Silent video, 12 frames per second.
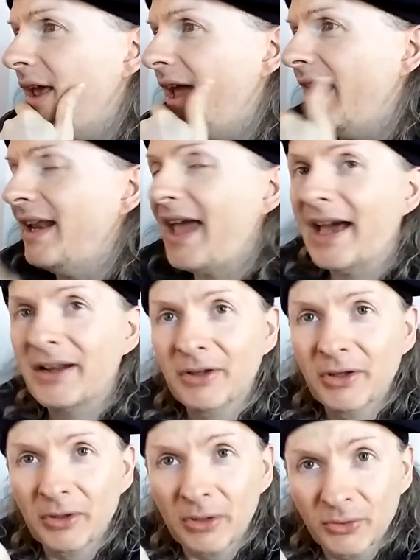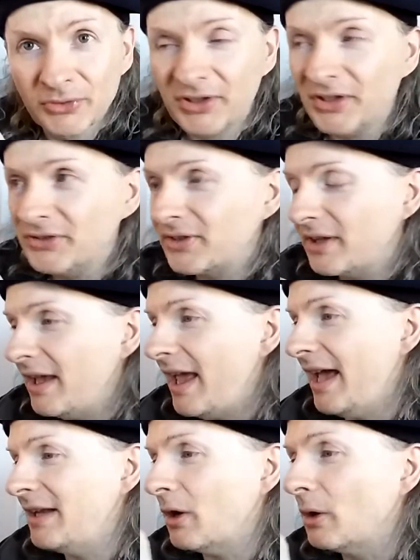and had a
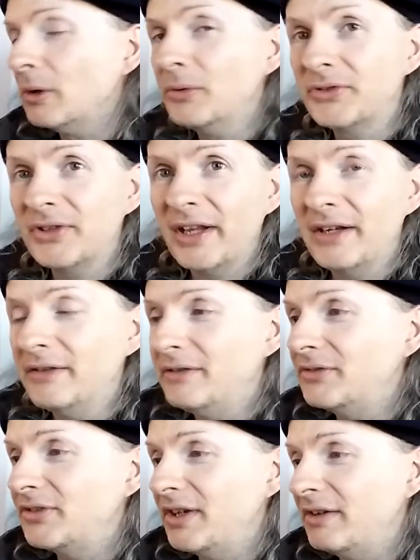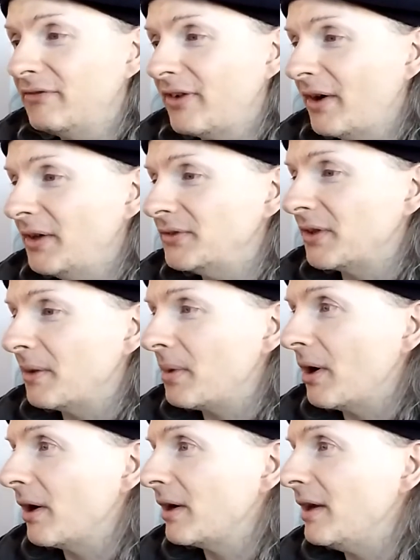hallucinated seeing fairies in the
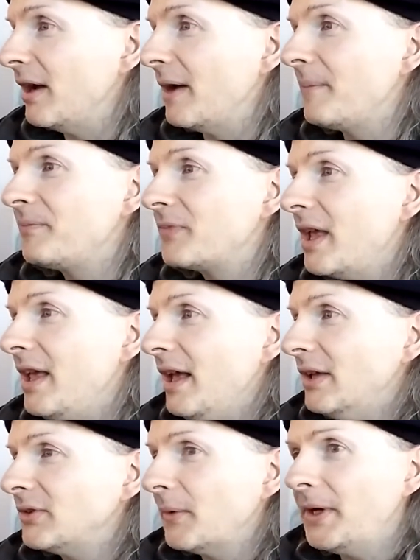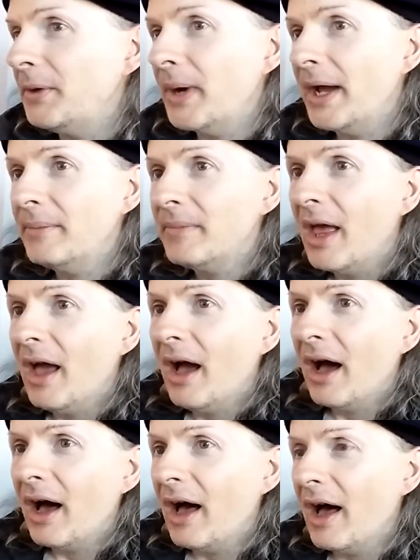park, yeah. So anyway,
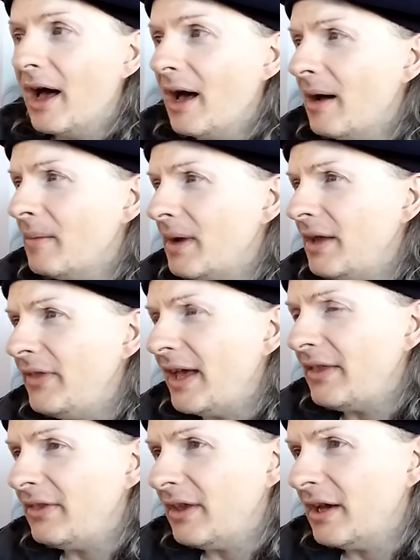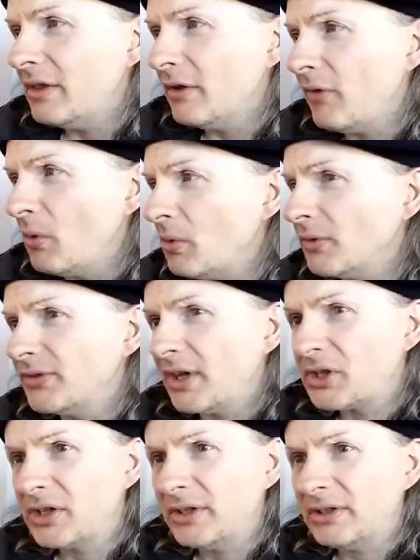the vocal
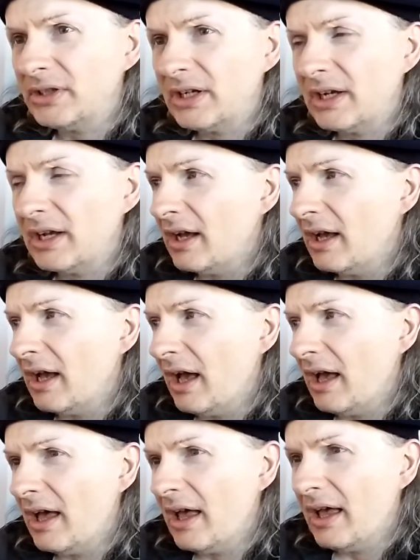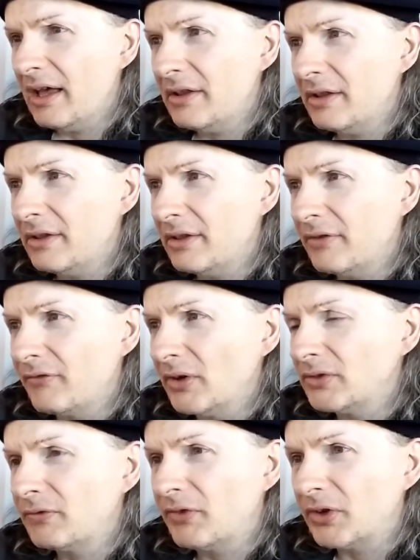section, the
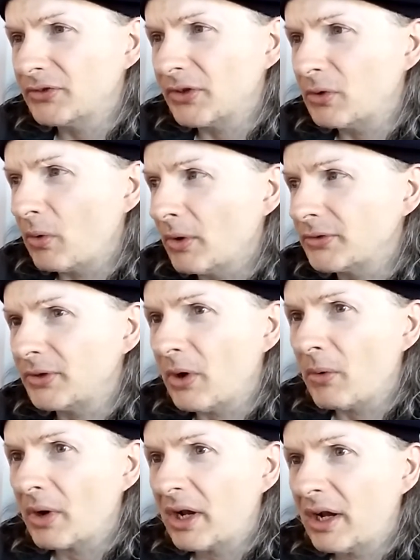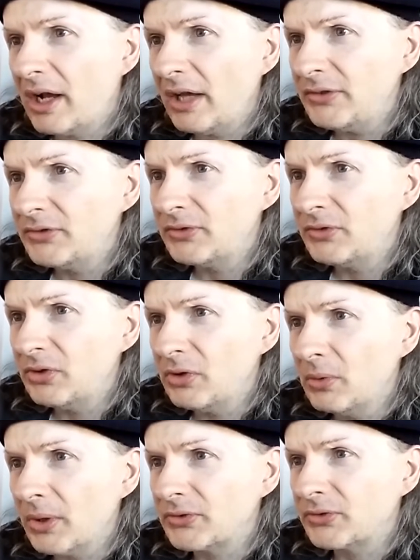first verse and chorus note cuts
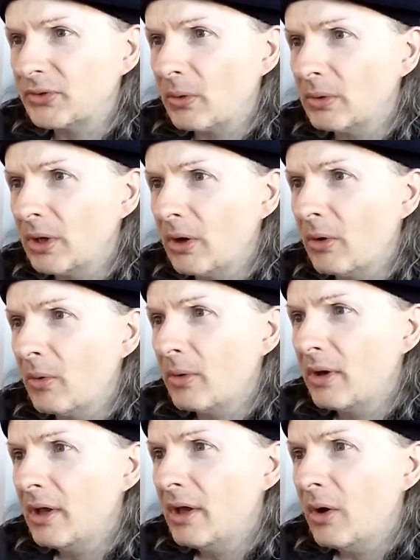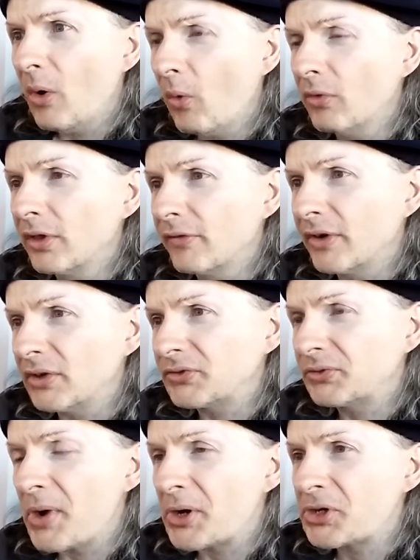to a solo or the verse
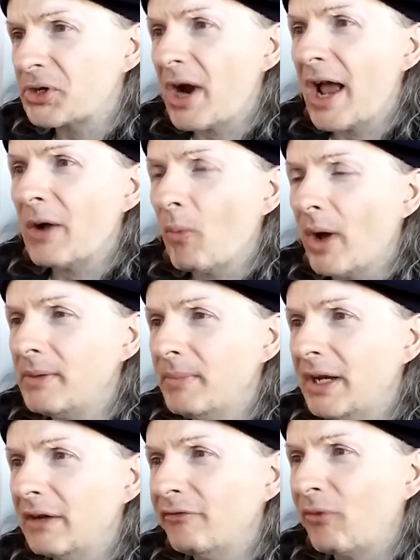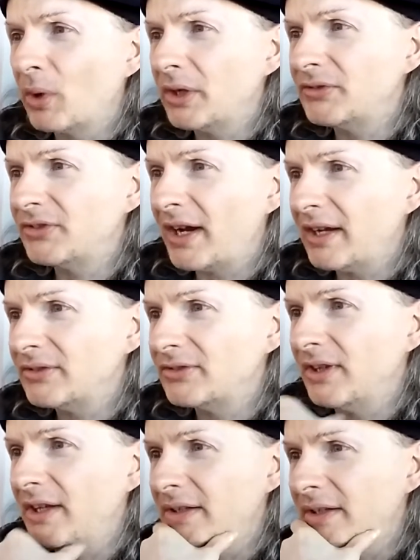structure at 1 minute 40 seconds
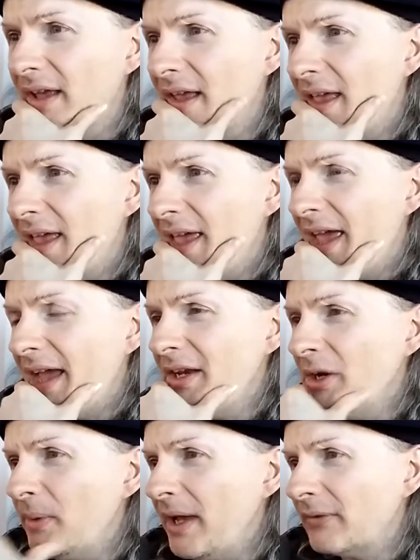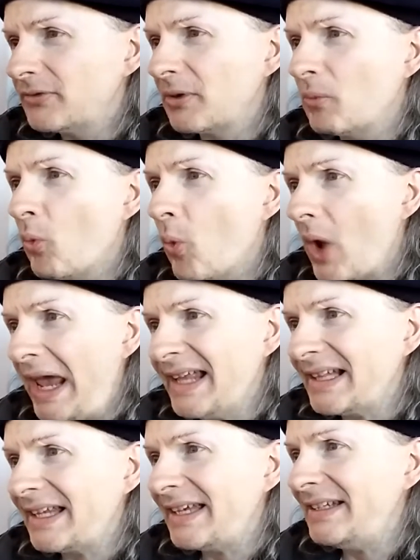in. And here we have some
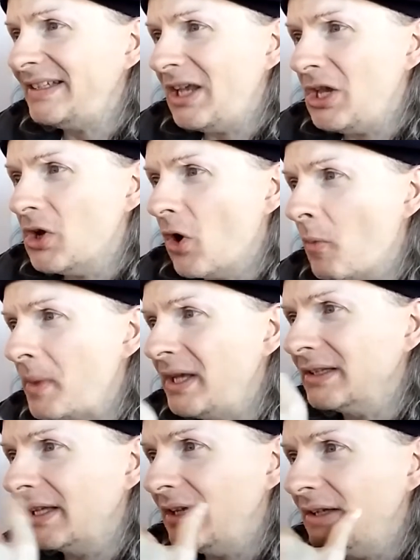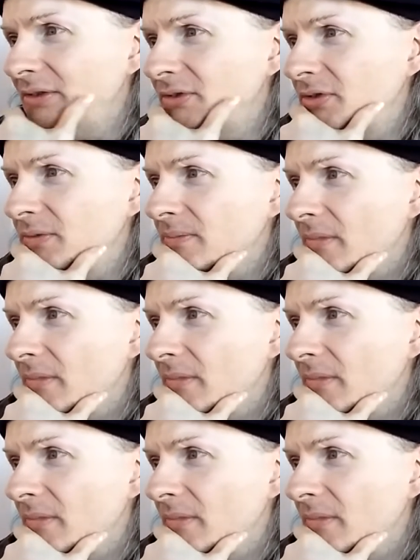wailing Iommi leads